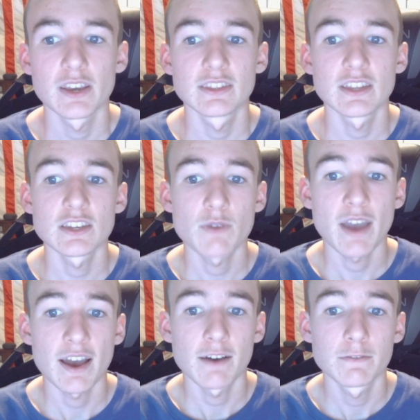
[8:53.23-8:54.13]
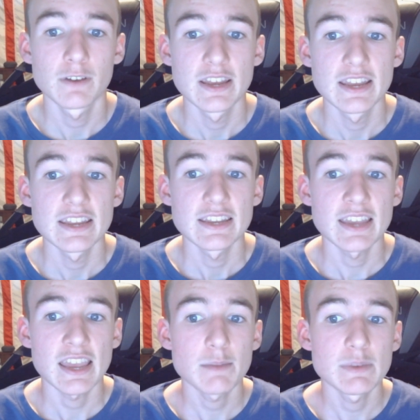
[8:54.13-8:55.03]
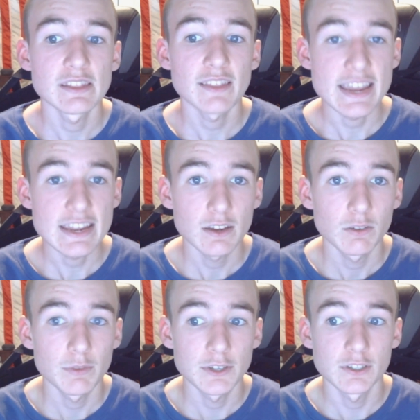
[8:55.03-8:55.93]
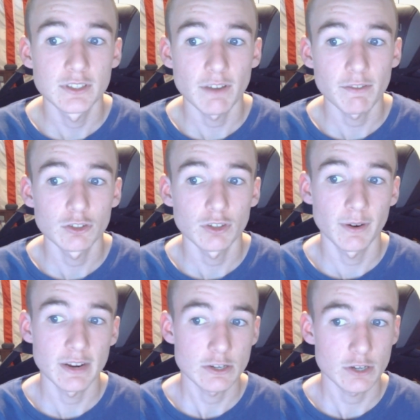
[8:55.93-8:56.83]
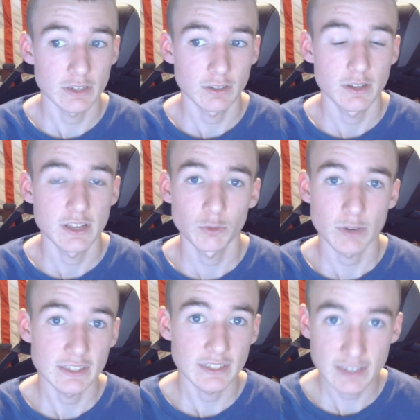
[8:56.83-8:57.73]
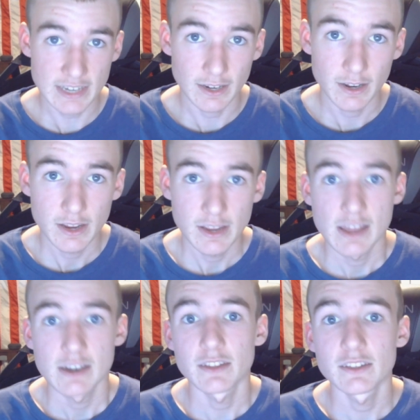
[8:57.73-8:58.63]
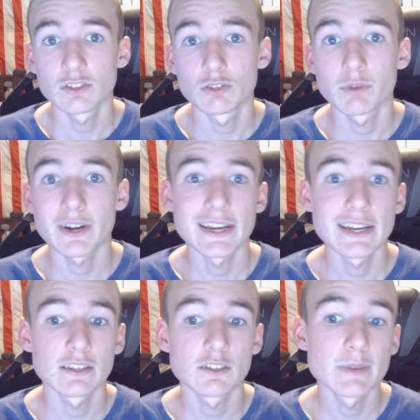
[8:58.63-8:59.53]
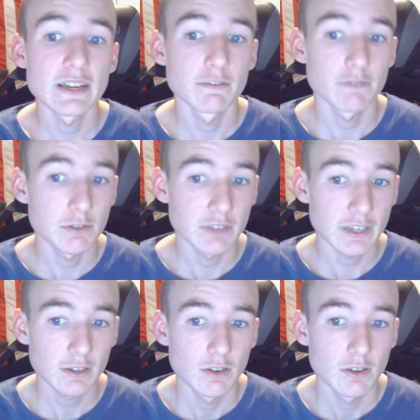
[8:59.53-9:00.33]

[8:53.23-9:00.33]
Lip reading: Then you have Kaby Lake, which is 7th generation, in 2016. Now this is where it can get a little bit confusing.